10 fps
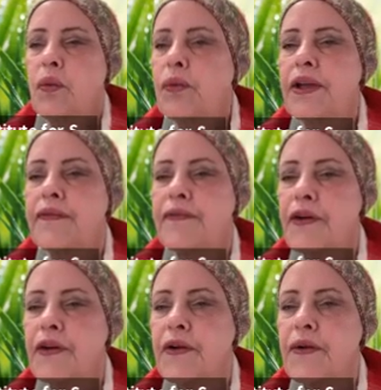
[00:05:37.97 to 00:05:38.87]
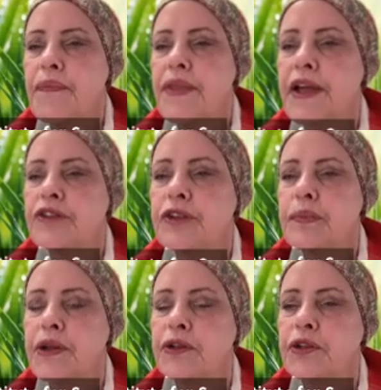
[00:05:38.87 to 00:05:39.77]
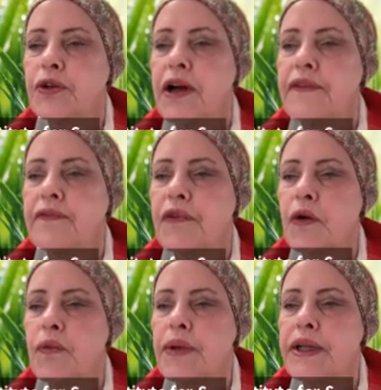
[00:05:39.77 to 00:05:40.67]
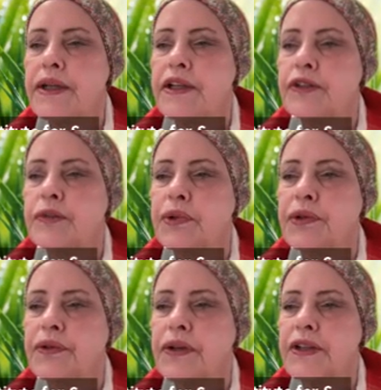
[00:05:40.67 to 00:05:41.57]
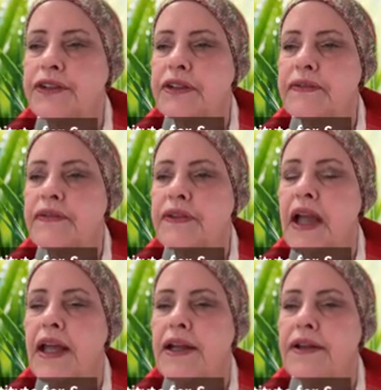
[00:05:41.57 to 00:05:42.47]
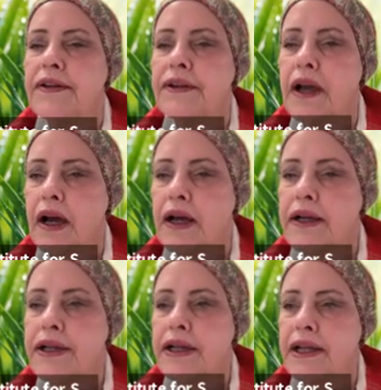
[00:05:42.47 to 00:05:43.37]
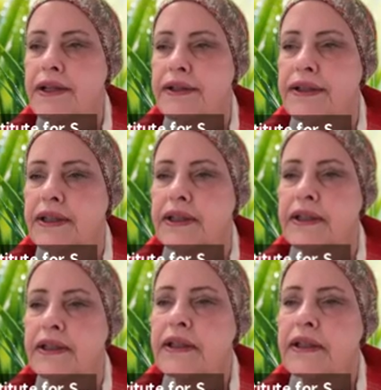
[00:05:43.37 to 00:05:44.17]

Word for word: We affirm that spiritual unfoldment is progressive and unending,